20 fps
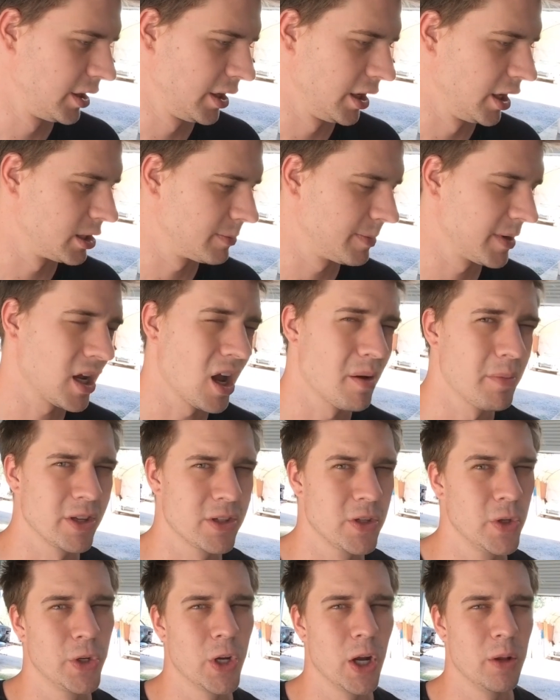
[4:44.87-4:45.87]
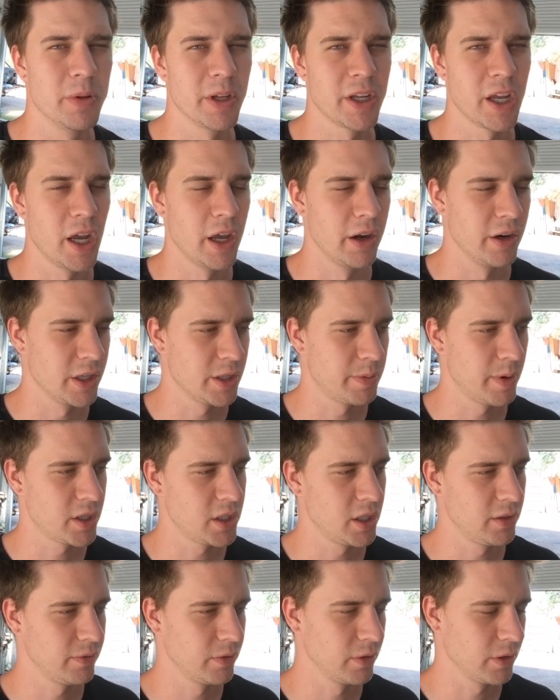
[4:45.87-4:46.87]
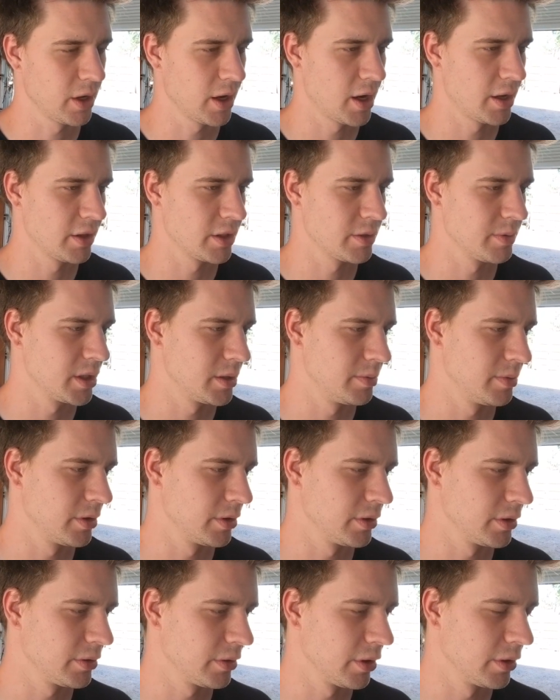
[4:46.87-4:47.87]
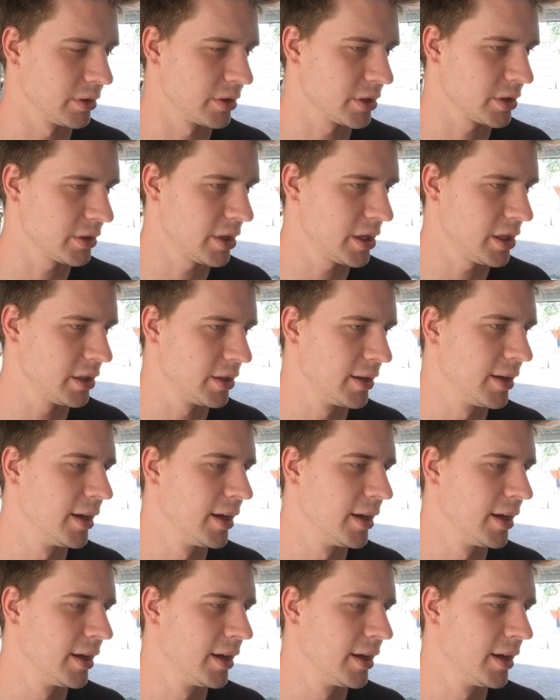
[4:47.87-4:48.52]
it's becoming too complicated, especially for a car that's meant to be on the street.